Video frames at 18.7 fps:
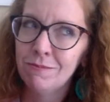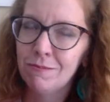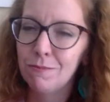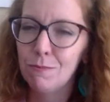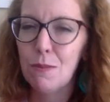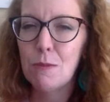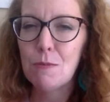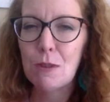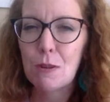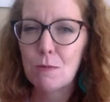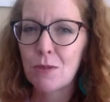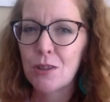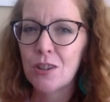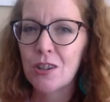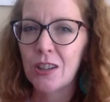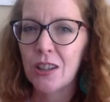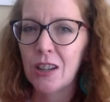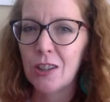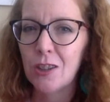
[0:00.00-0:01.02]
Maybe I'm
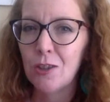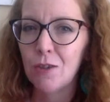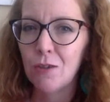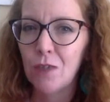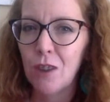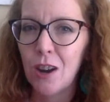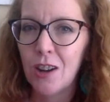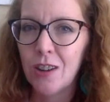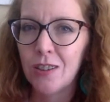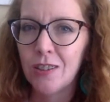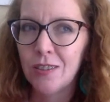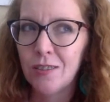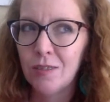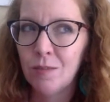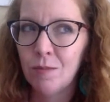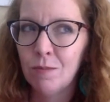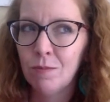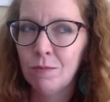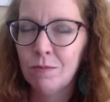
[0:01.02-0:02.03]
pushing that too far.
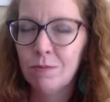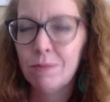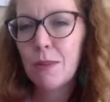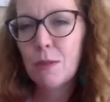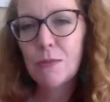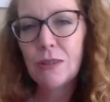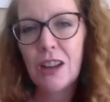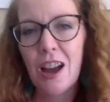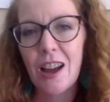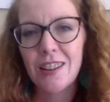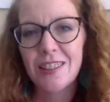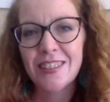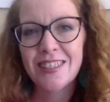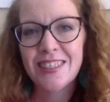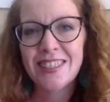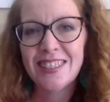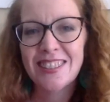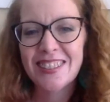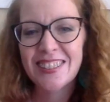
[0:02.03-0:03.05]
Maybe not.
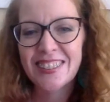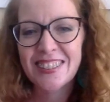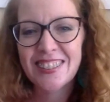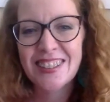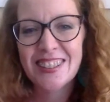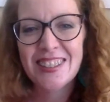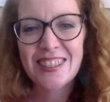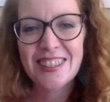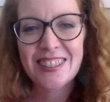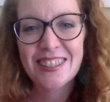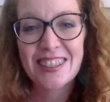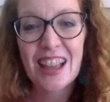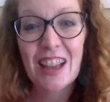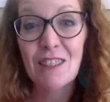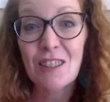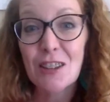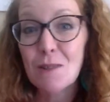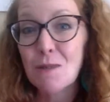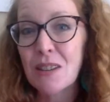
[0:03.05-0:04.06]

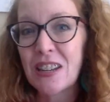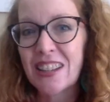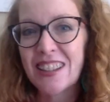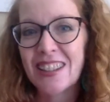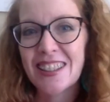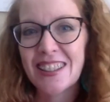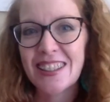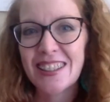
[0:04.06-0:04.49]
Have a good week.